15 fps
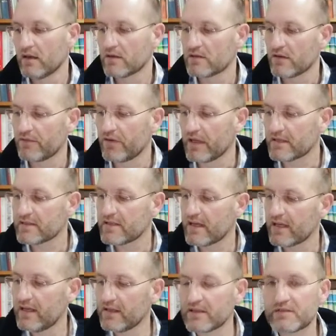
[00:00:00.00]
And so, friends,
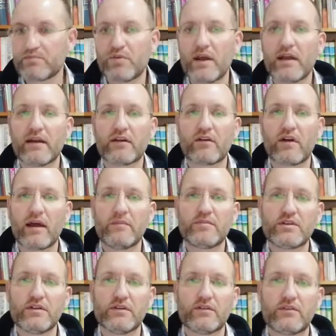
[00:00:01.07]
taking this bread and grape
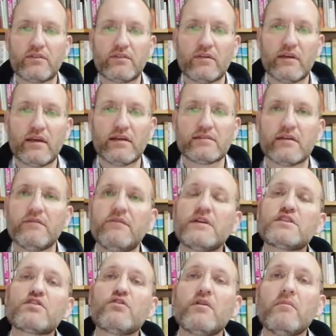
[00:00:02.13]
juice is a
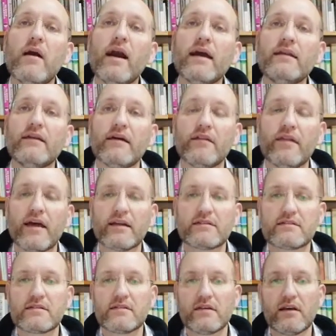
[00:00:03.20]
visual reminder
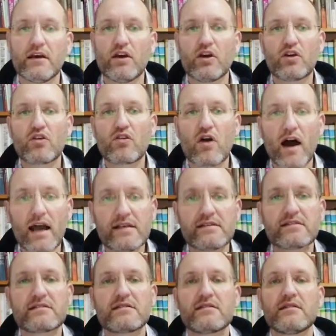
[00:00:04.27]
that
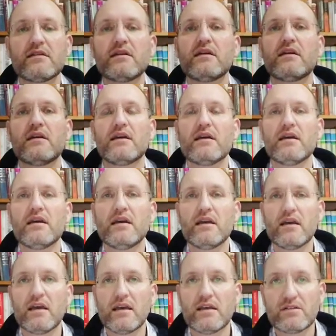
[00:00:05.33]
Christ
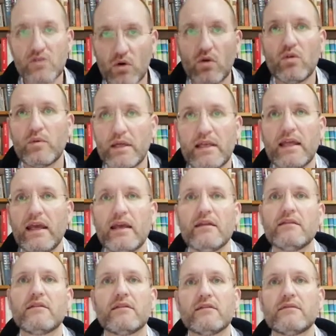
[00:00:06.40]
is all we
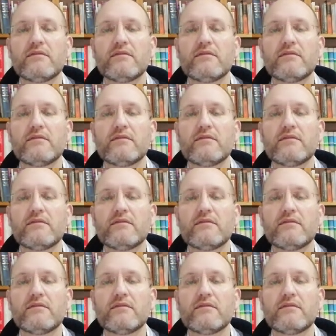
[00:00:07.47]
need,